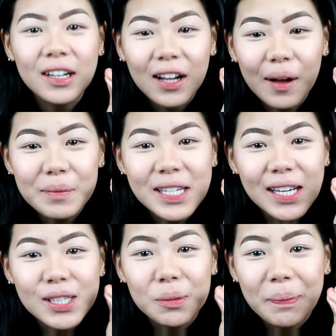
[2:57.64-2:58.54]
the
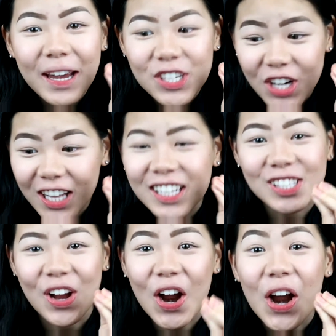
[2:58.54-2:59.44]
clumsiest bitch on
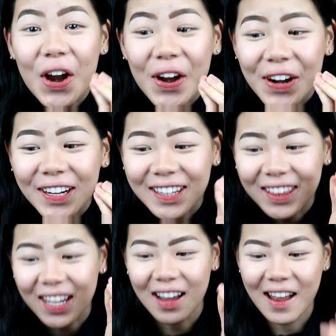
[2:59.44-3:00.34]
this
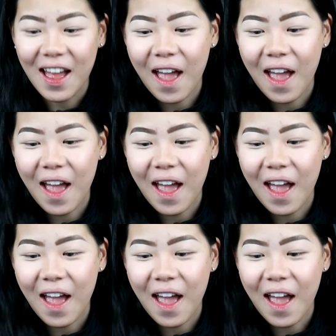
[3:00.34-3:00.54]
earth?